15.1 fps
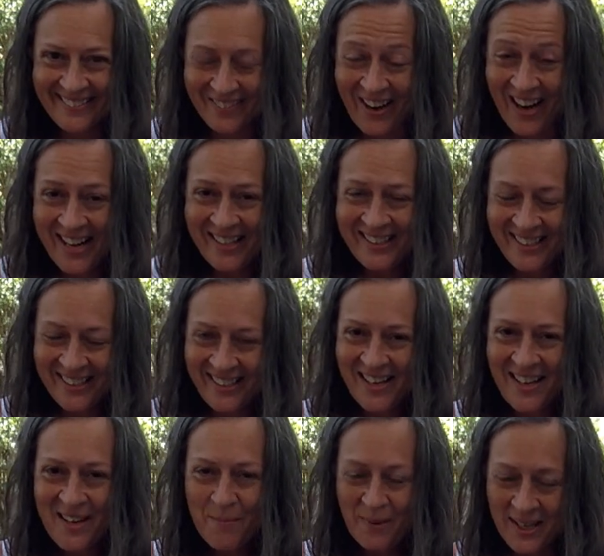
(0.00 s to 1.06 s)
right?
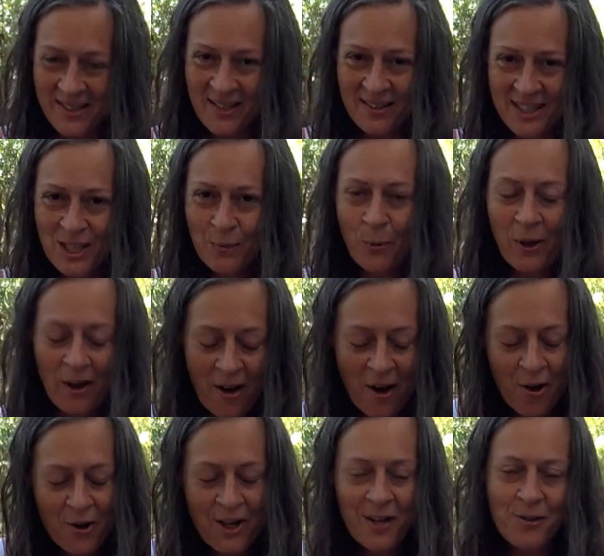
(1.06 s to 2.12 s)
Because at this point, I
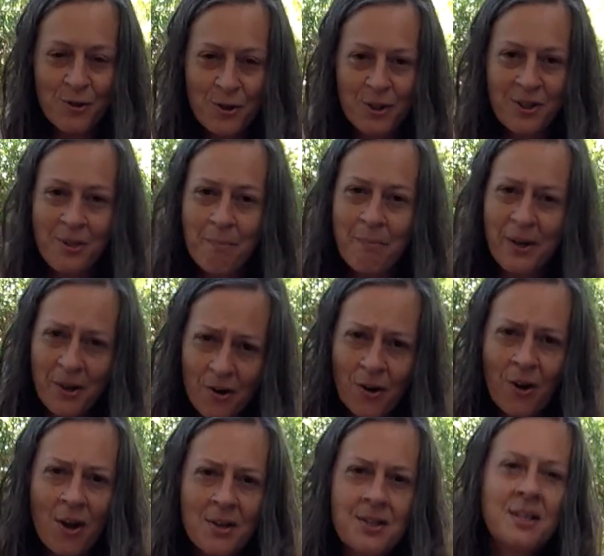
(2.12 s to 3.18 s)
already understood the mirror
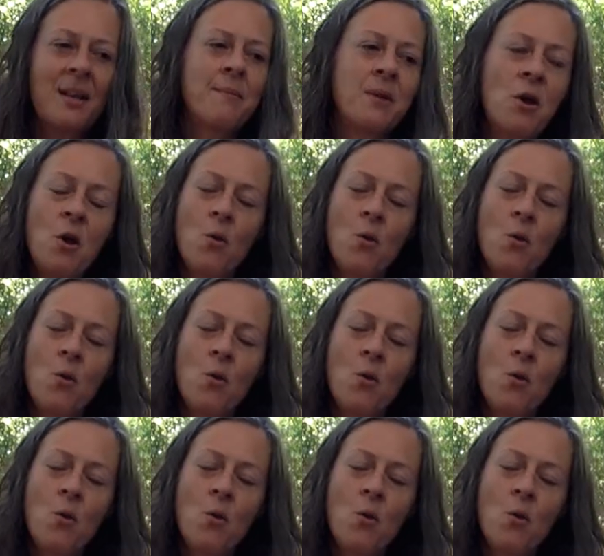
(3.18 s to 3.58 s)
concept.